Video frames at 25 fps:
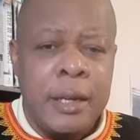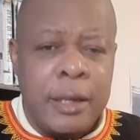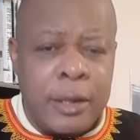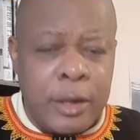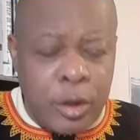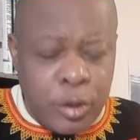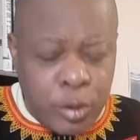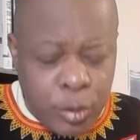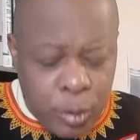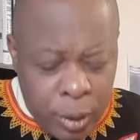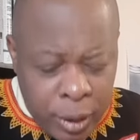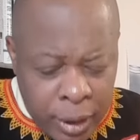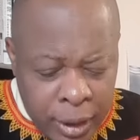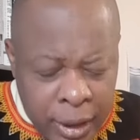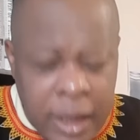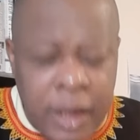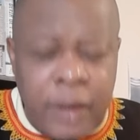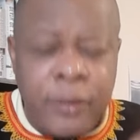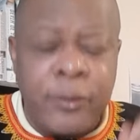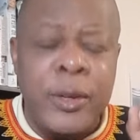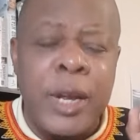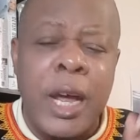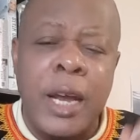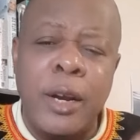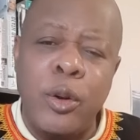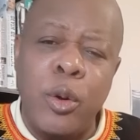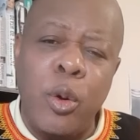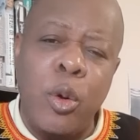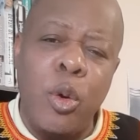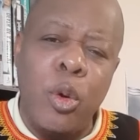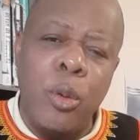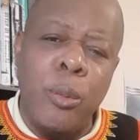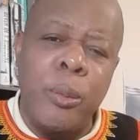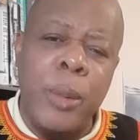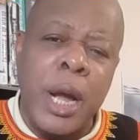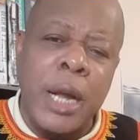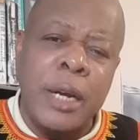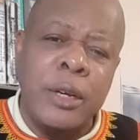They should leave that
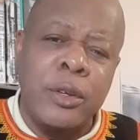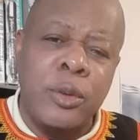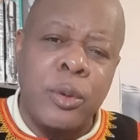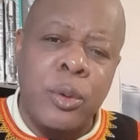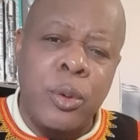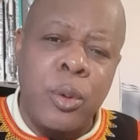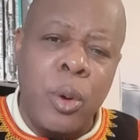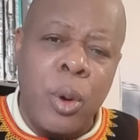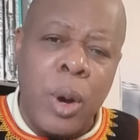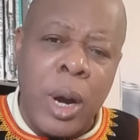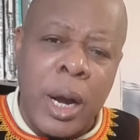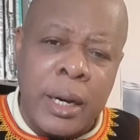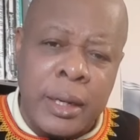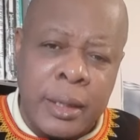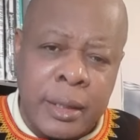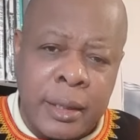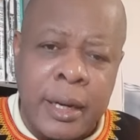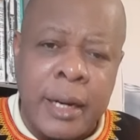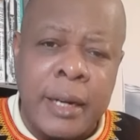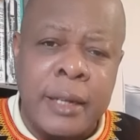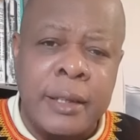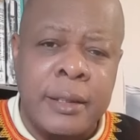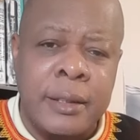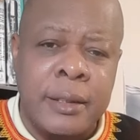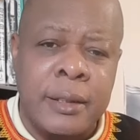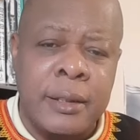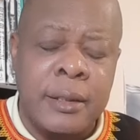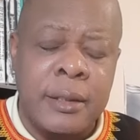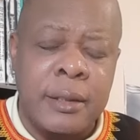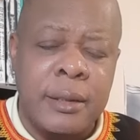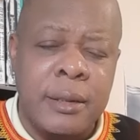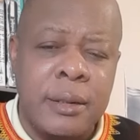old man to go and rest.